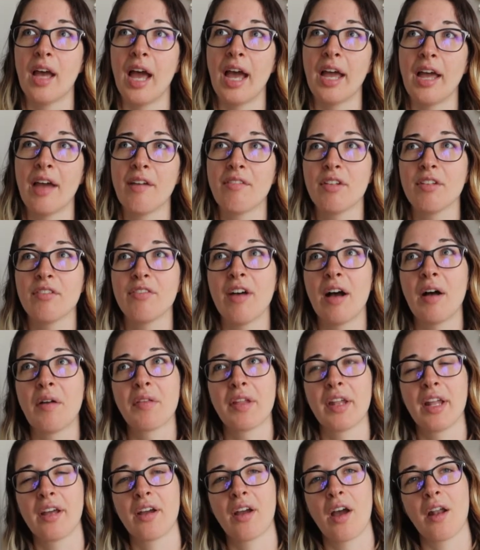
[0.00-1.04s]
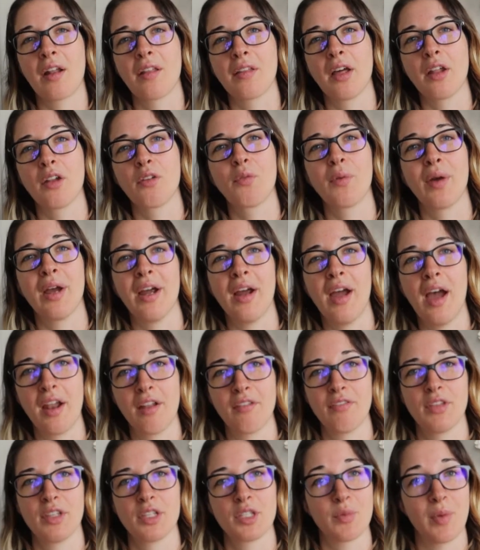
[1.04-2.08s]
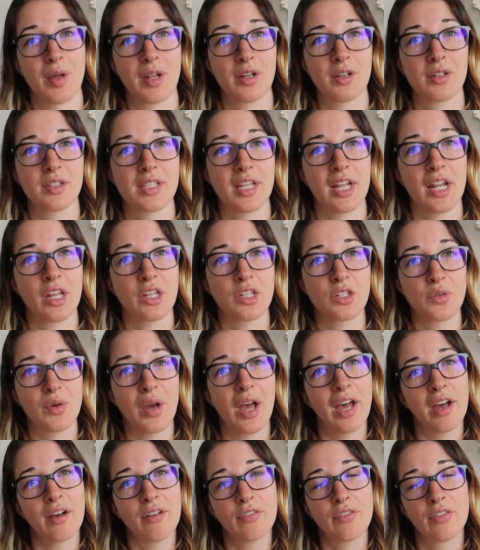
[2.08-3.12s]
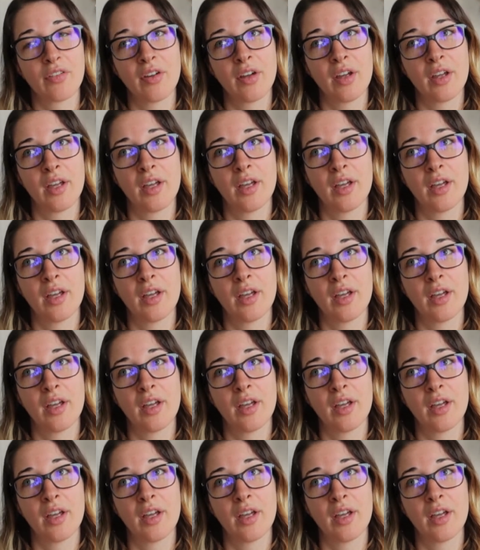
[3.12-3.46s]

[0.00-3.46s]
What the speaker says: haven't found that I got a lot of wear out of the sweaters that I do have.